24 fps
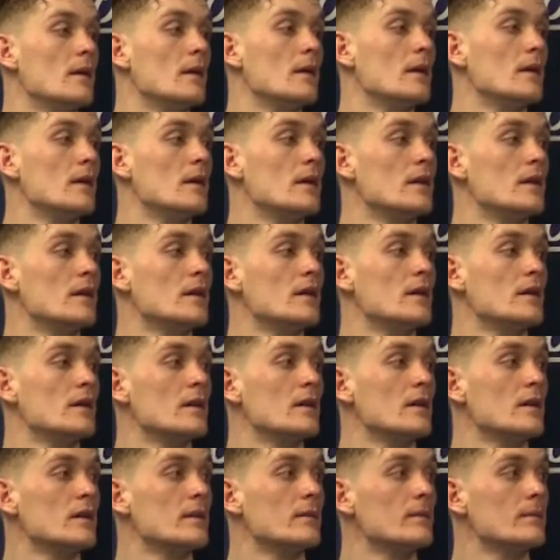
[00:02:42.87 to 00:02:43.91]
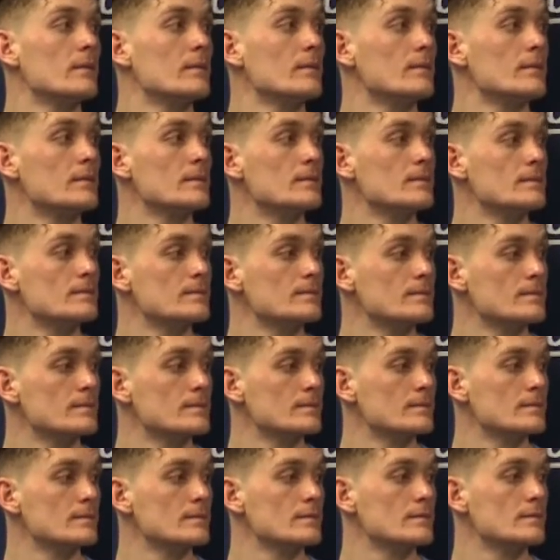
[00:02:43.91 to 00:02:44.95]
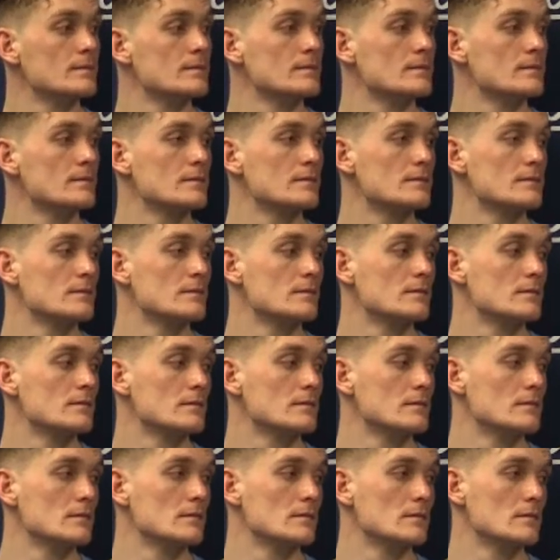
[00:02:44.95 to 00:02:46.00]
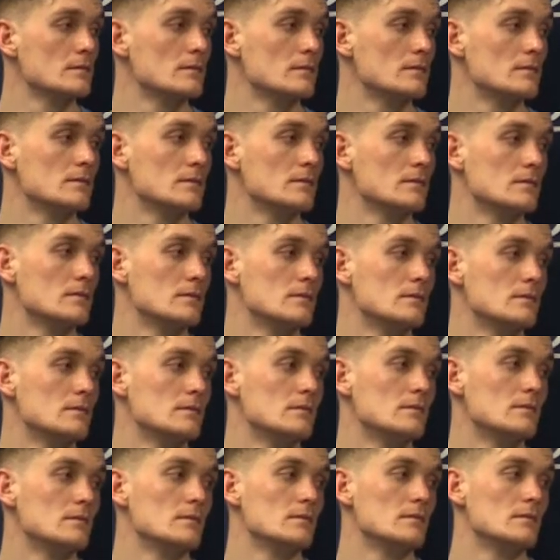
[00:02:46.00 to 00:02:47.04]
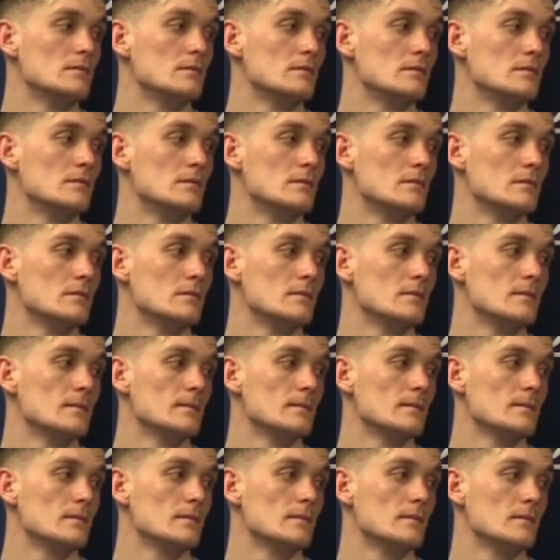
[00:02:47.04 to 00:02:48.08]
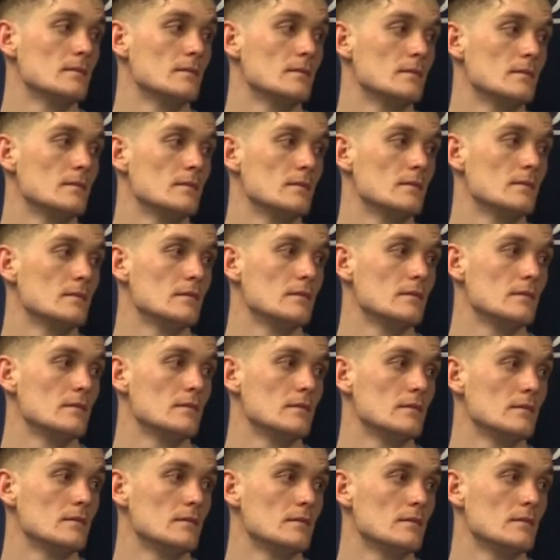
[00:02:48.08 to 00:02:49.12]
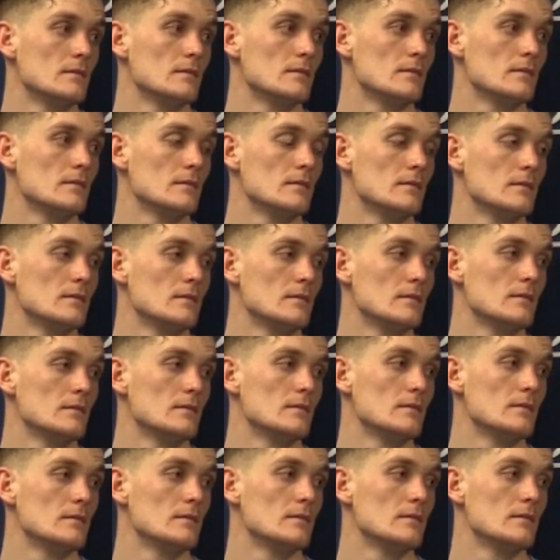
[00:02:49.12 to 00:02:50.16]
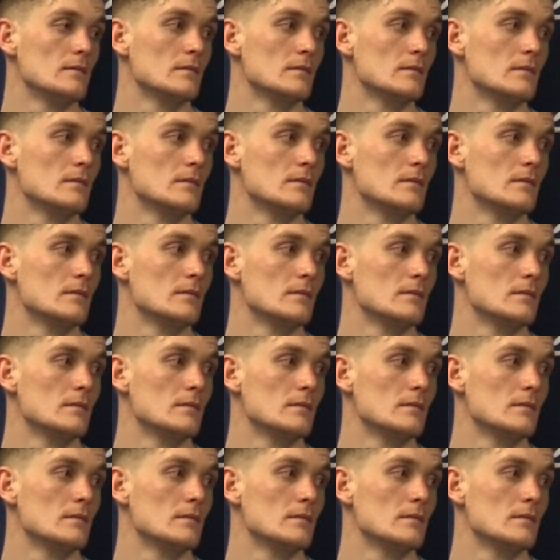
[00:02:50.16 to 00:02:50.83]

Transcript: (silent)